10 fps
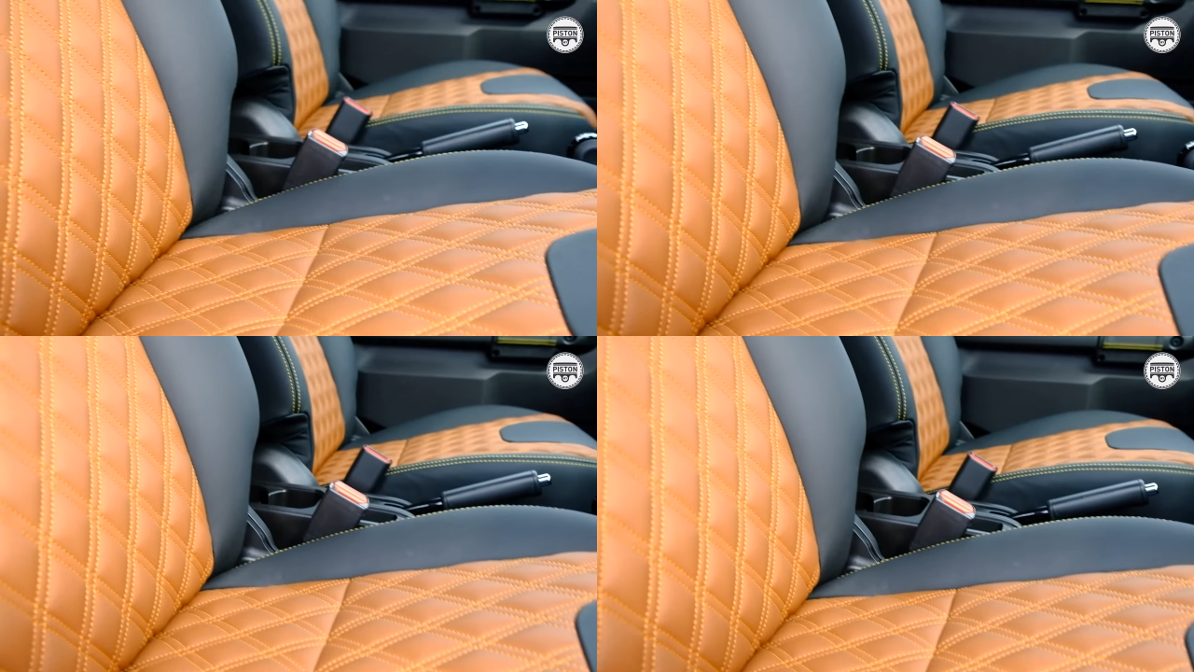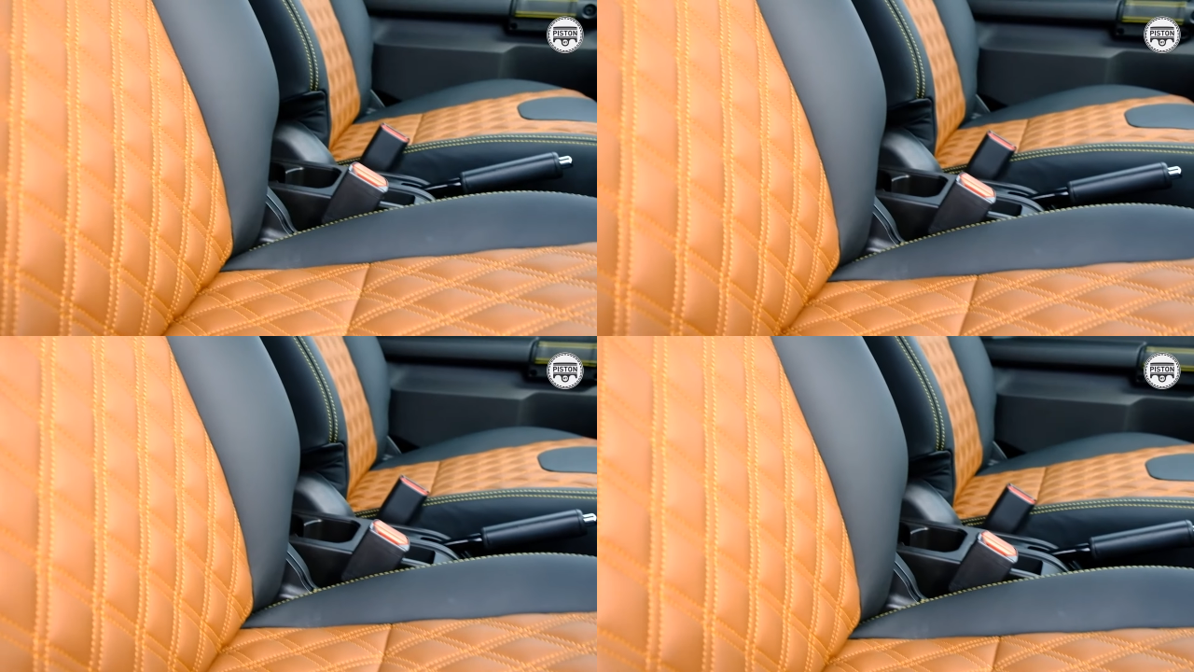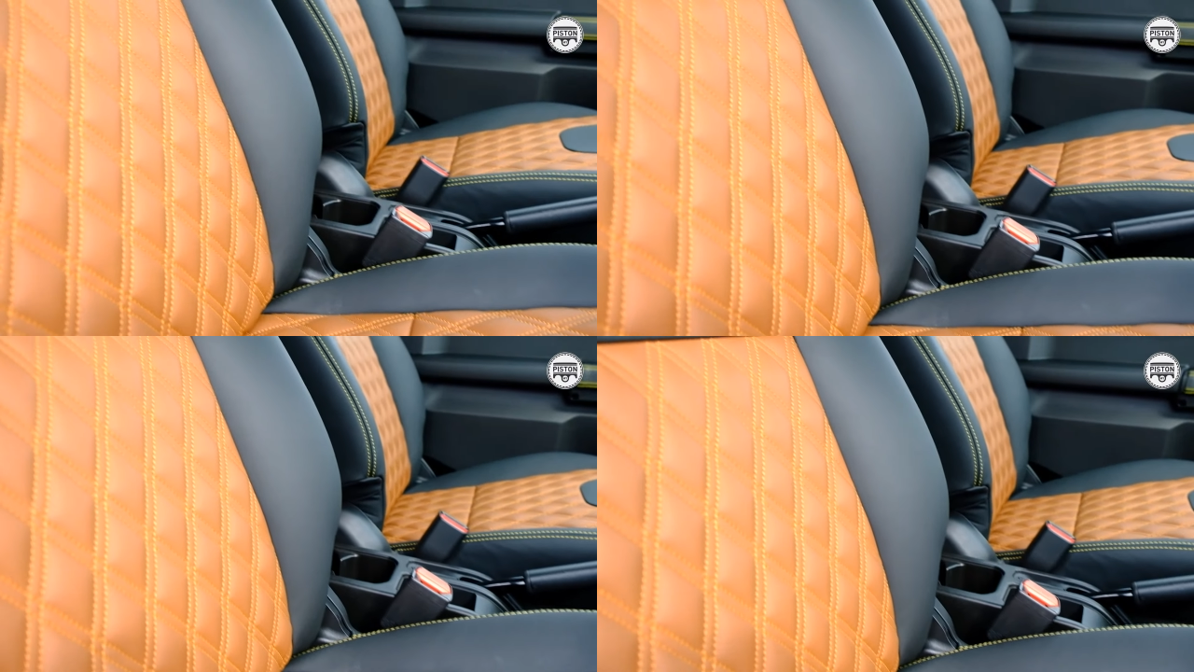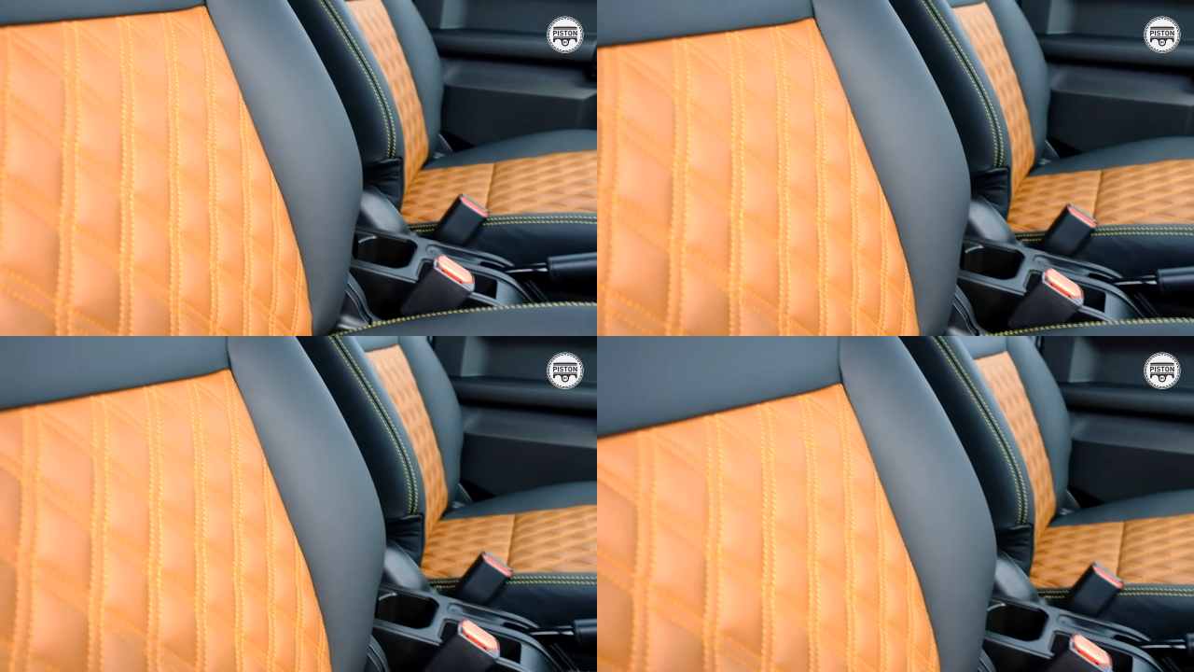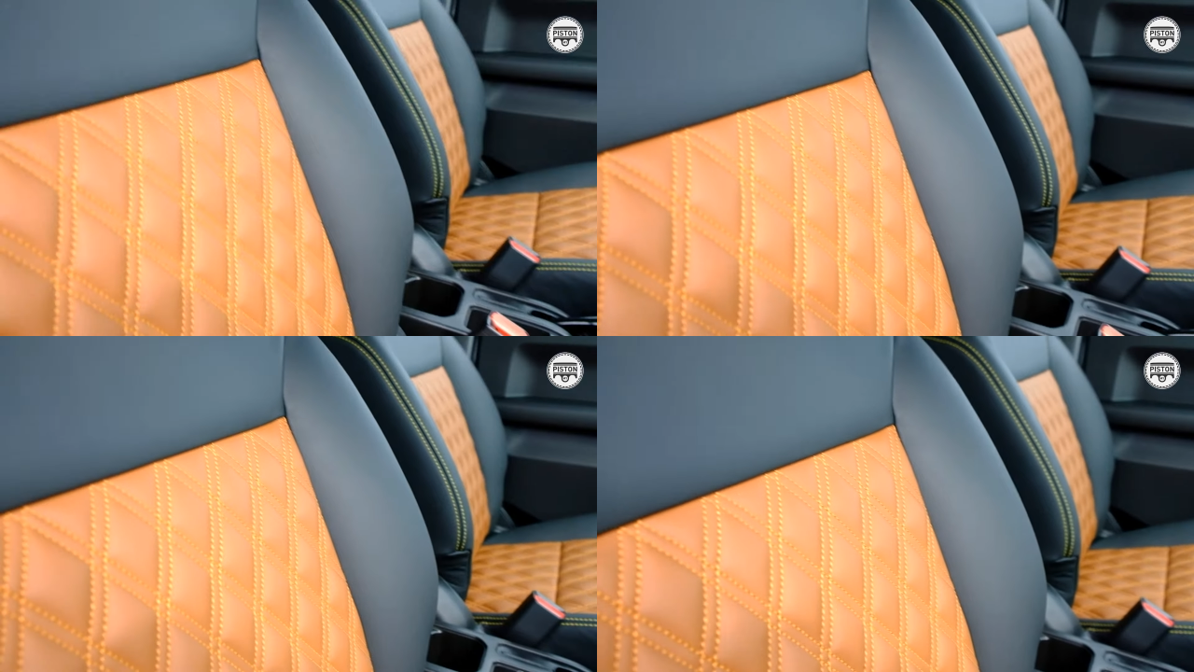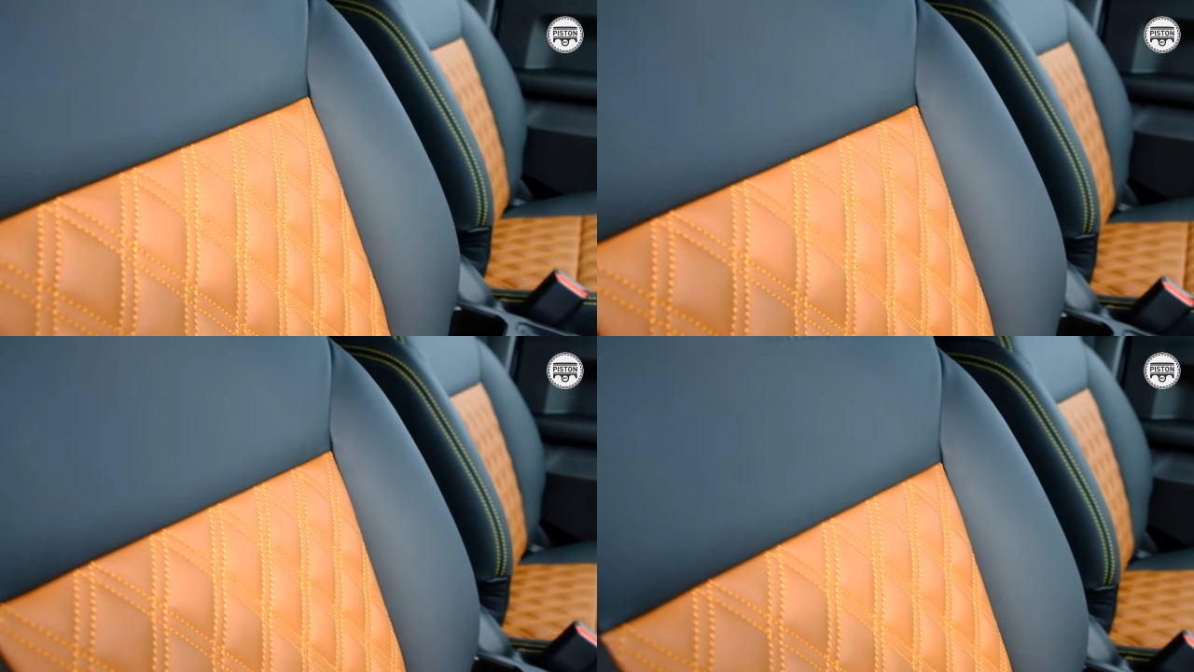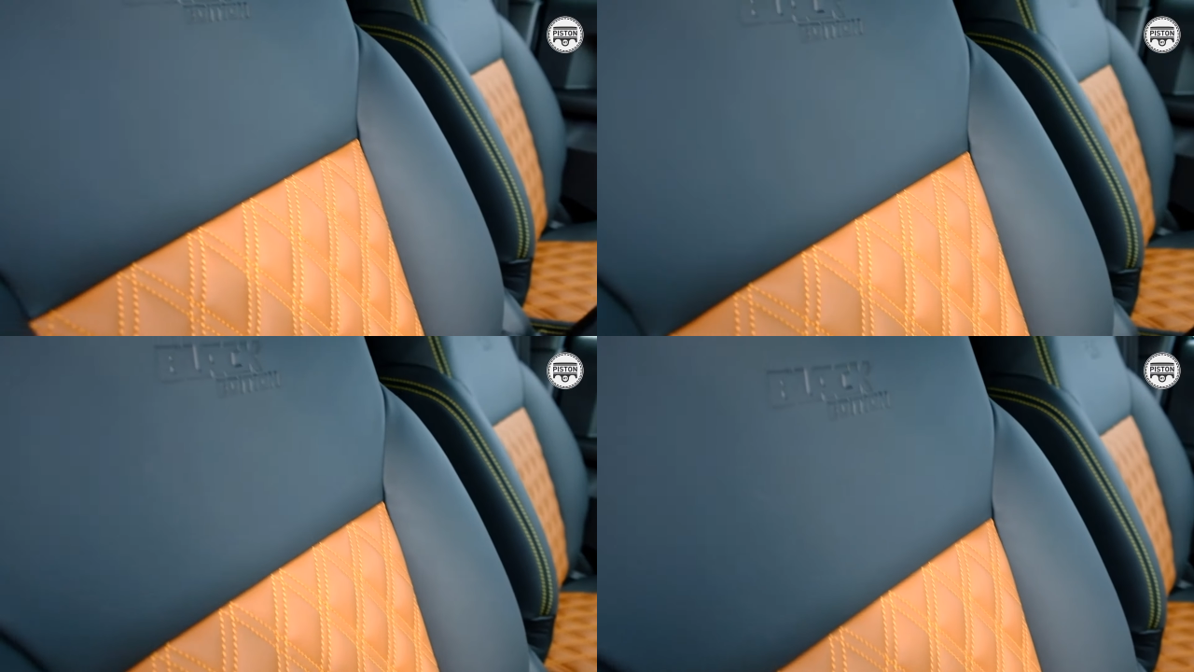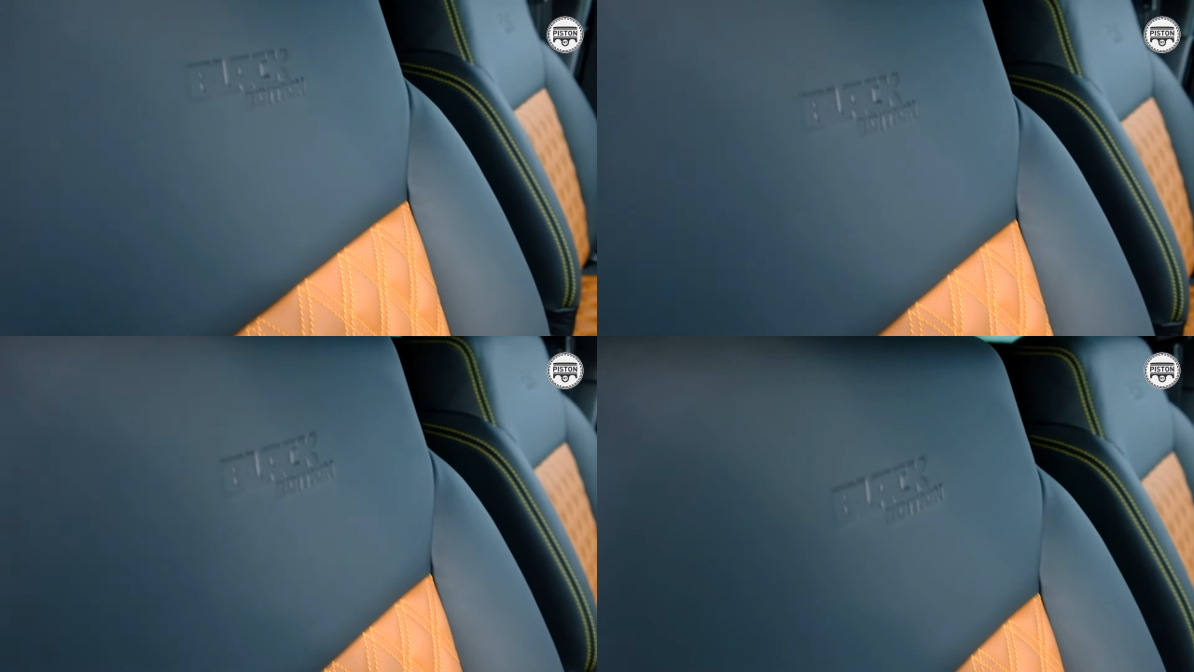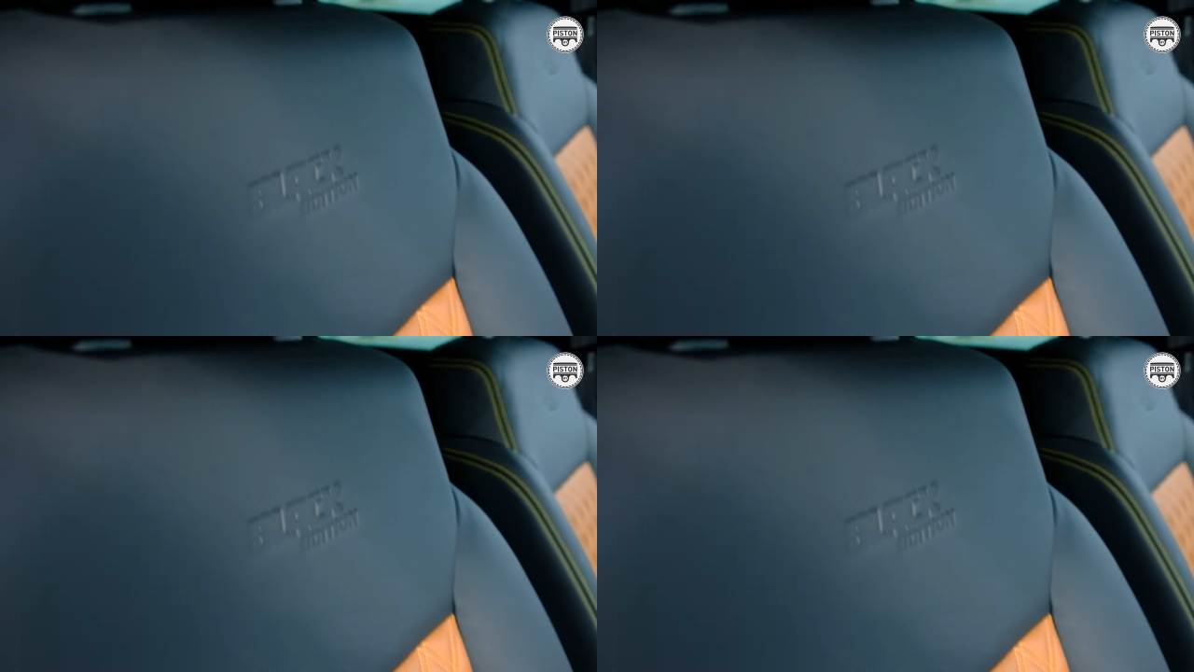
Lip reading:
[unreadable: no face in view]